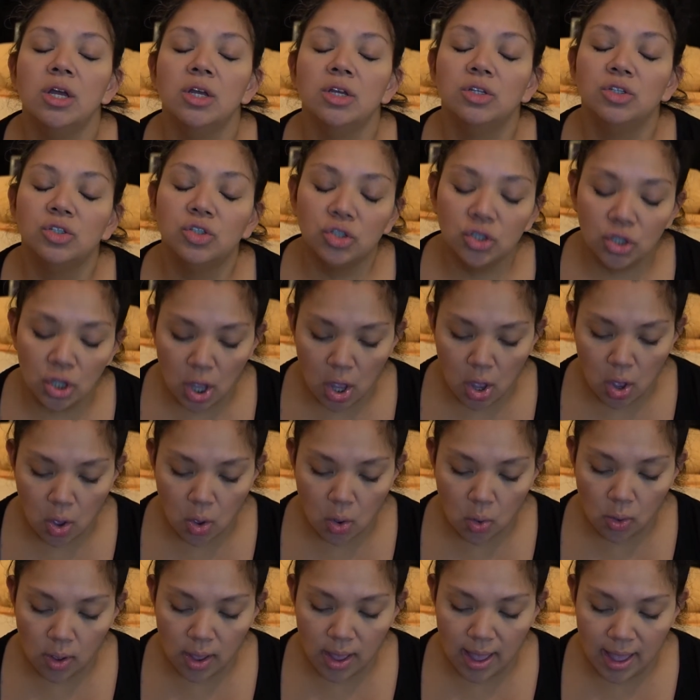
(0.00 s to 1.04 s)

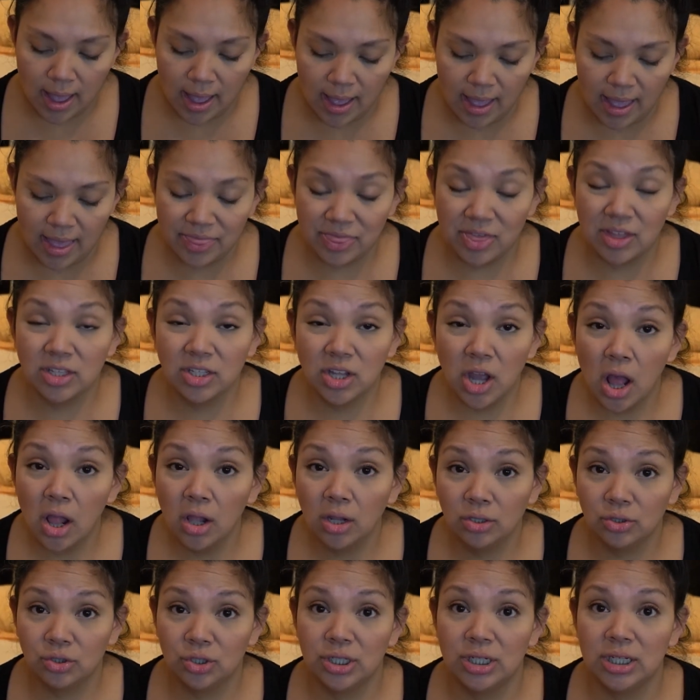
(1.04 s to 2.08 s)
So the
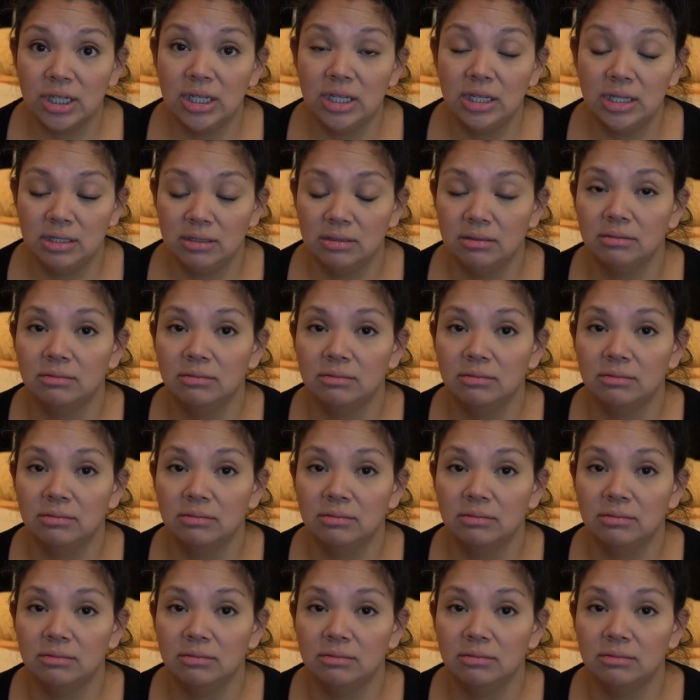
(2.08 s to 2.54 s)
Dollar Tree